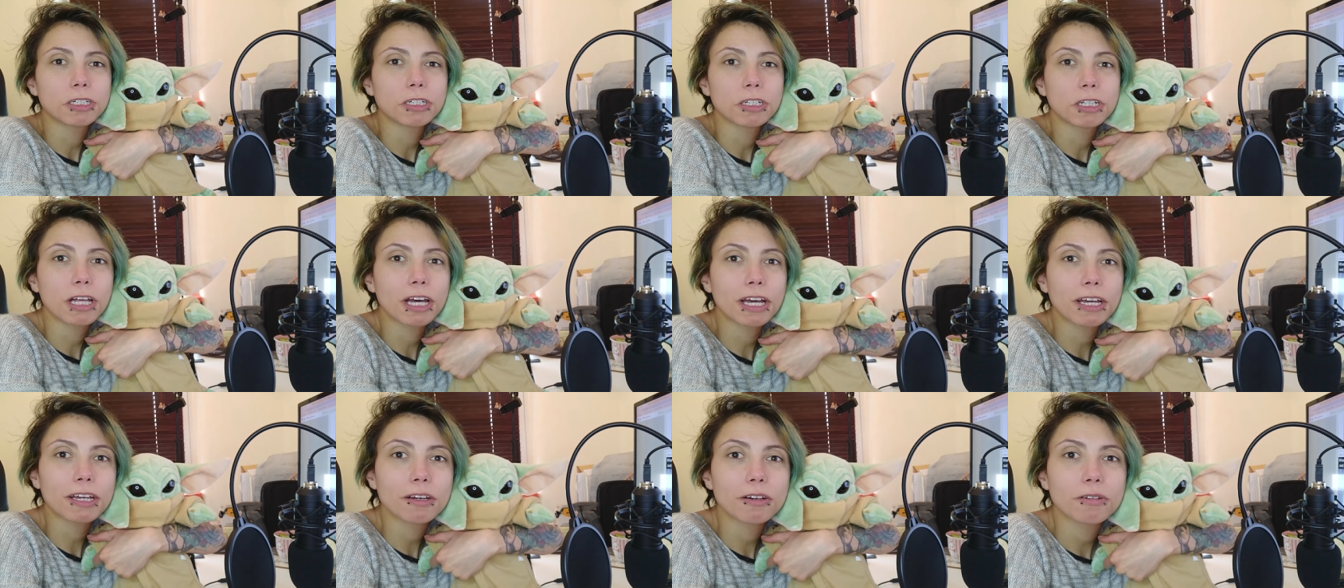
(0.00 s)
You're
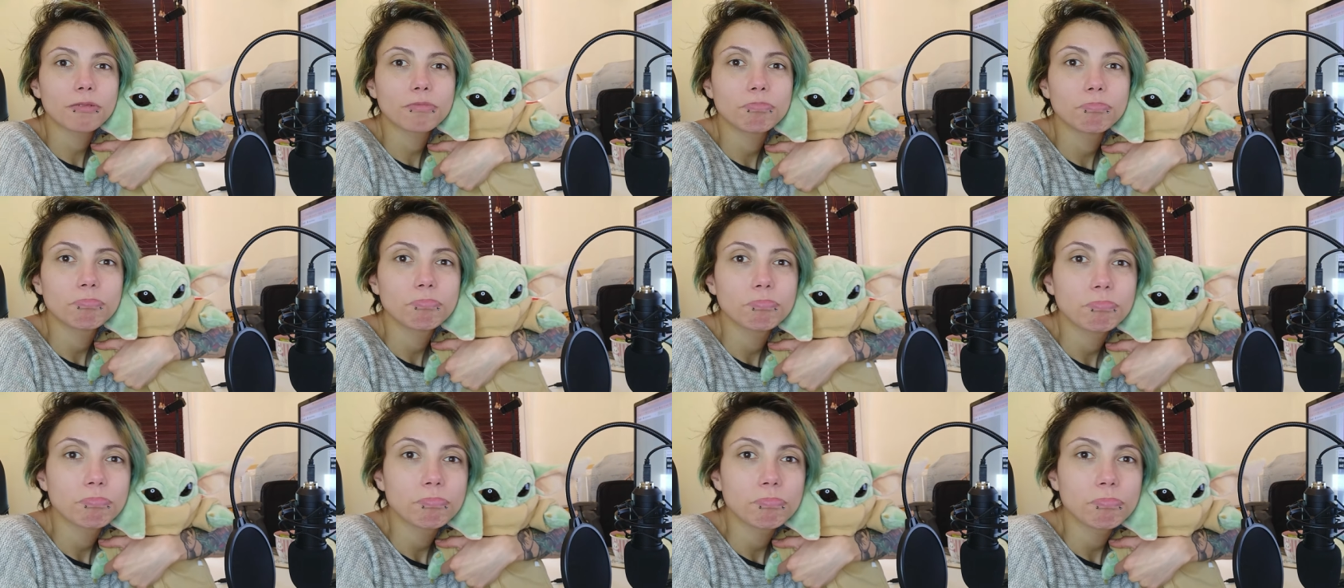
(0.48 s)
like,
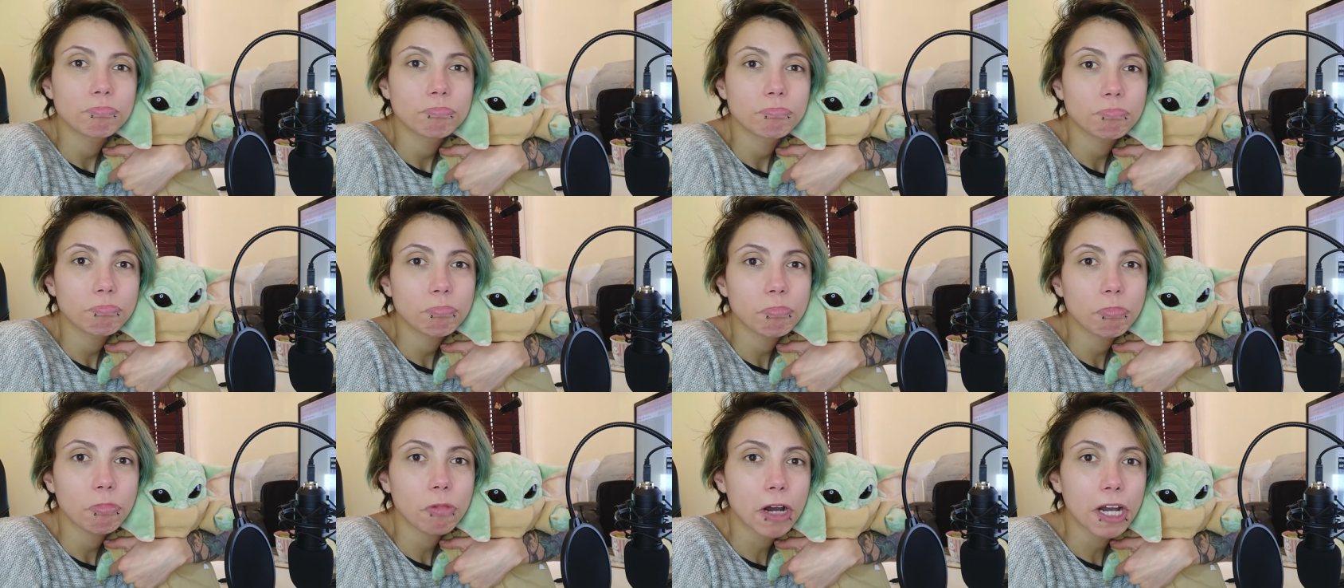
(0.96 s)

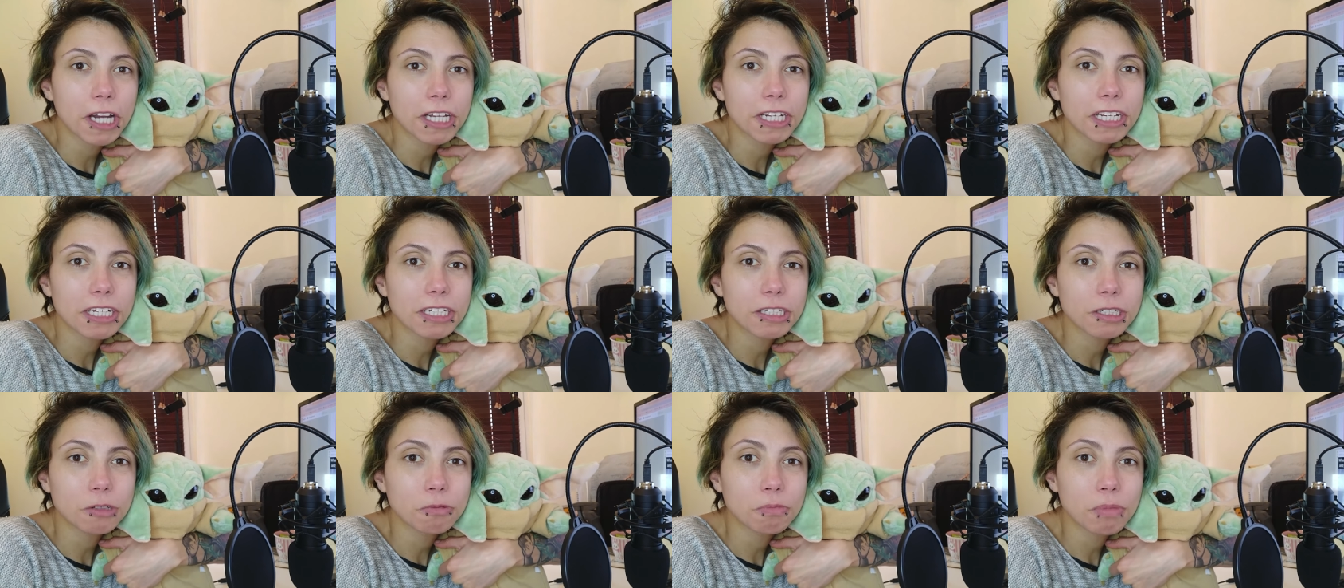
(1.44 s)
why
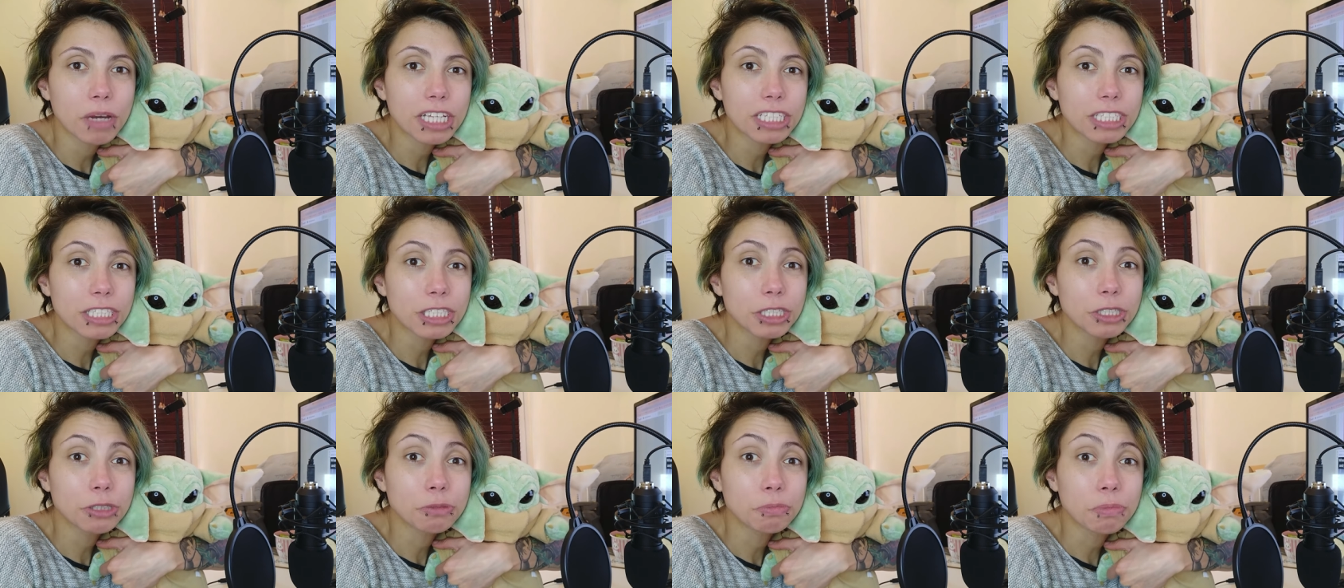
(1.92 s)
didn't you
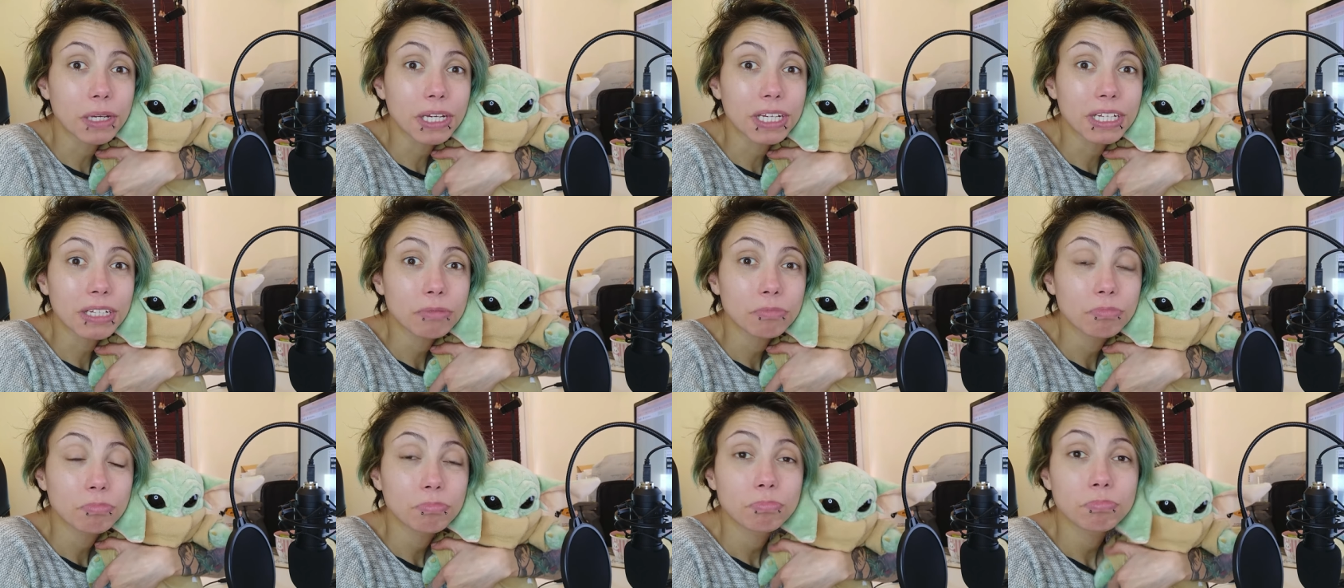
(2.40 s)
message
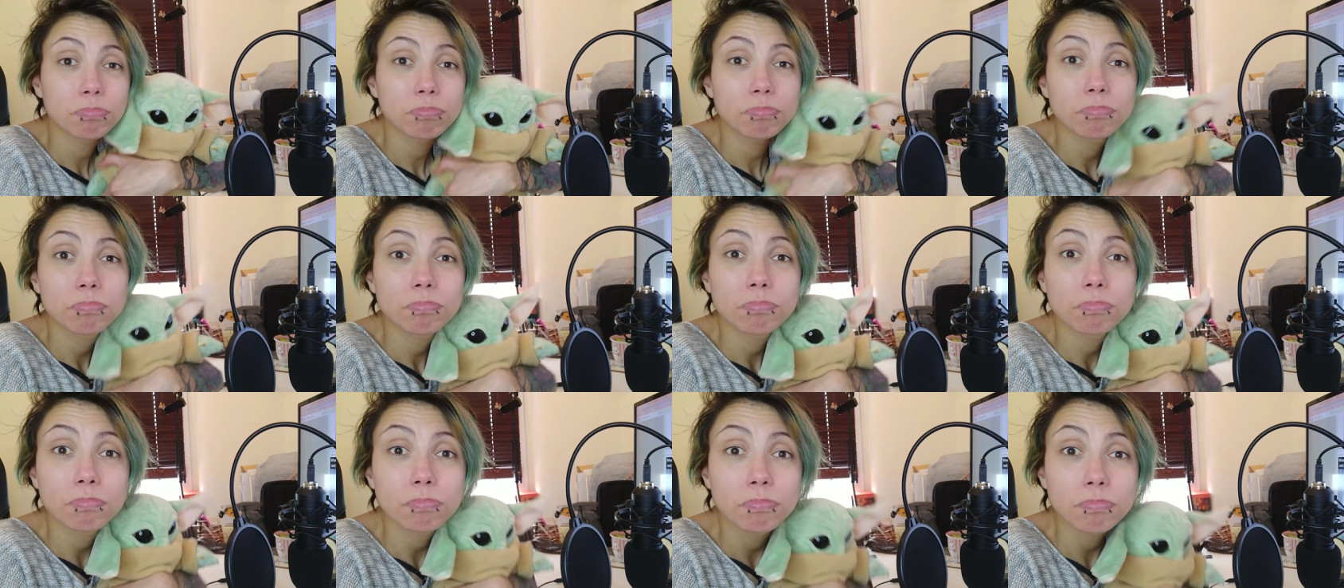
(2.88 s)
me?
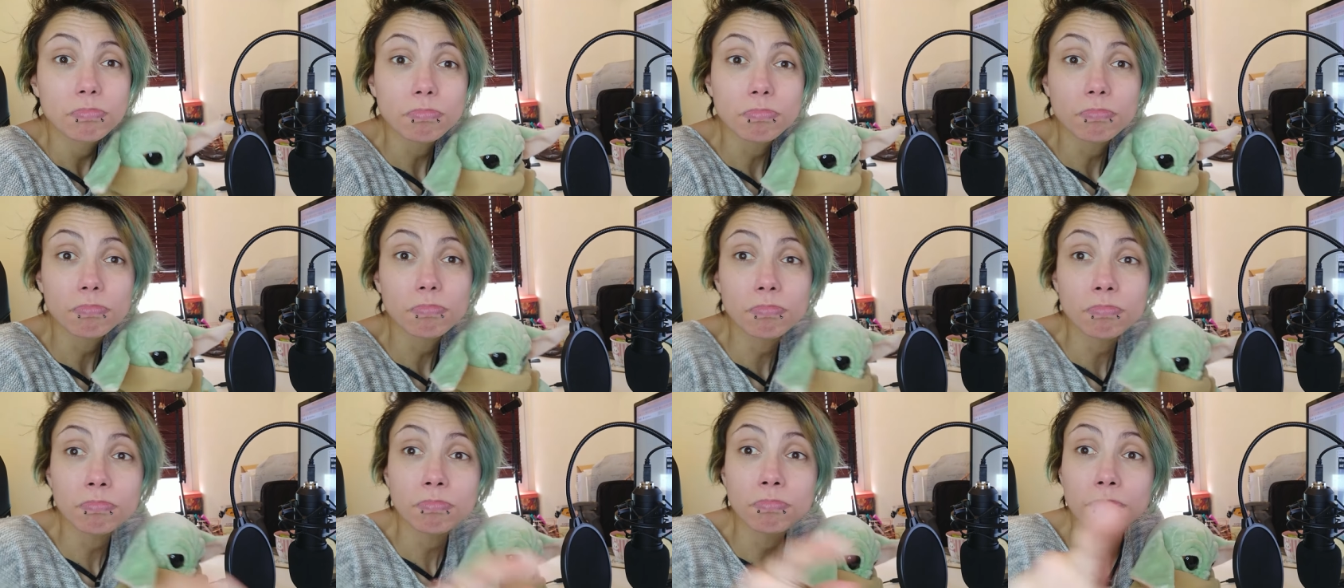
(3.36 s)

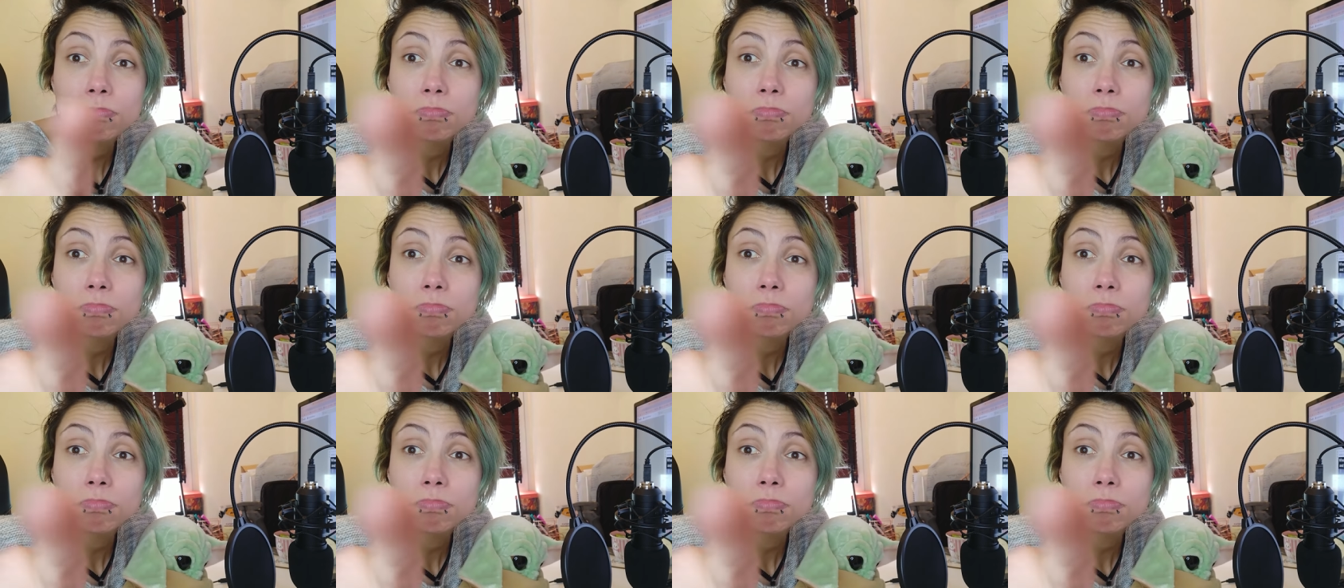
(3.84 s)
Hmm?